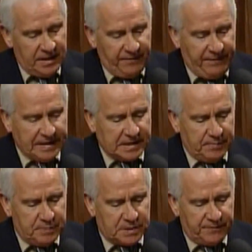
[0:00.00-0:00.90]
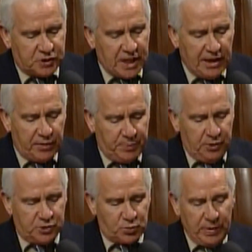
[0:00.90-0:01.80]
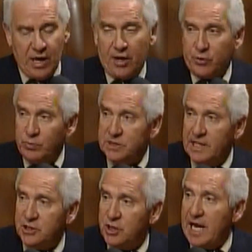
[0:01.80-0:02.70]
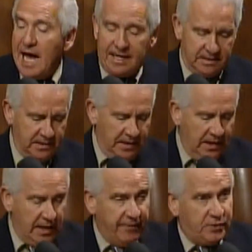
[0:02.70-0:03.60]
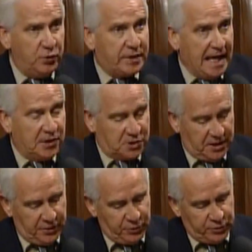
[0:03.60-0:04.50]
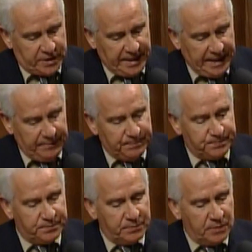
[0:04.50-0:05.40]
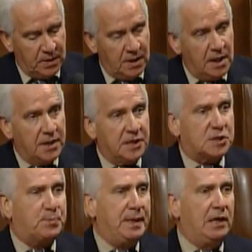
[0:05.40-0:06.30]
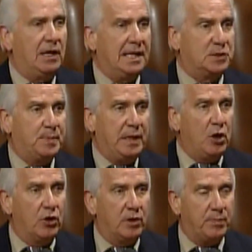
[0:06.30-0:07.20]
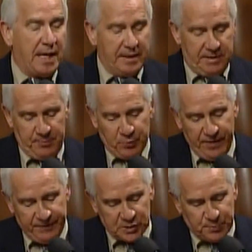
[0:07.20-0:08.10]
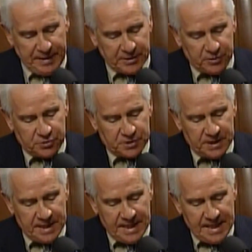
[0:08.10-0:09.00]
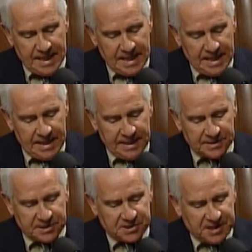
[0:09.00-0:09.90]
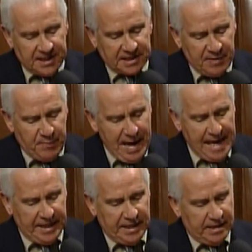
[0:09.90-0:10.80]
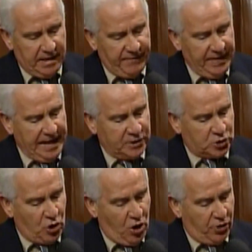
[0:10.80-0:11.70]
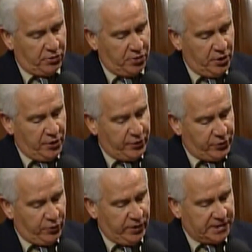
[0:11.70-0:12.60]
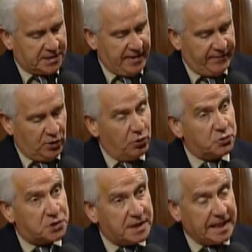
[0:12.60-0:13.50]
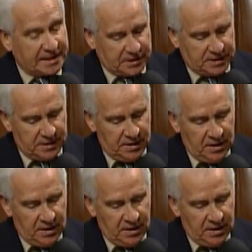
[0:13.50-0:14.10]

the Victims of Child Abuse Reauthorization Act of 2013. This bill, as been noted by the previous speakers, is the Senate companion of H.R. 3706,